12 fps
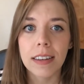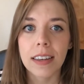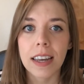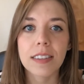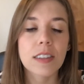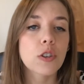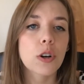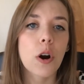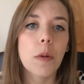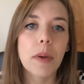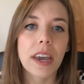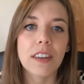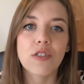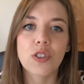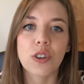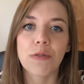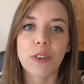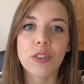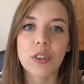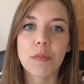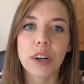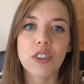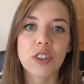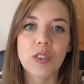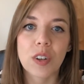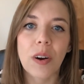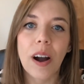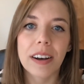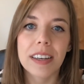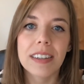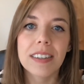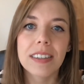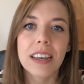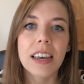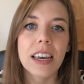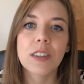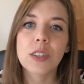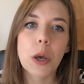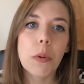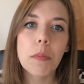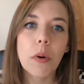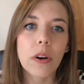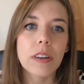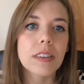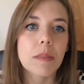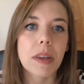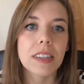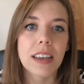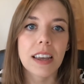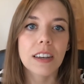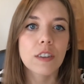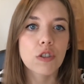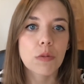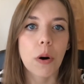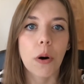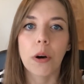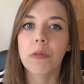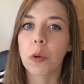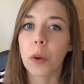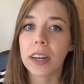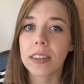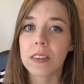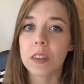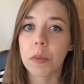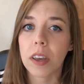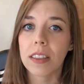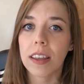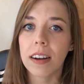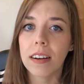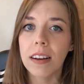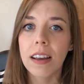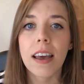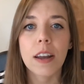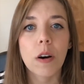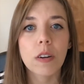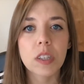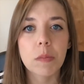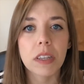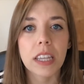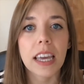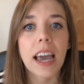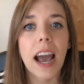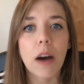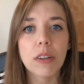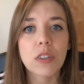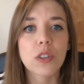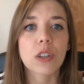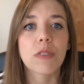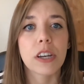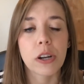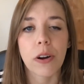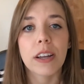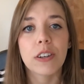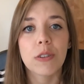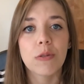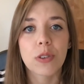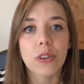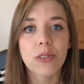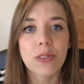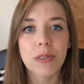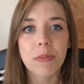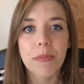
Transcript: And since your homepage is your first impression to your audience, it's so important to maintain control over what gets displayed there and ultimately how it's serving your end users.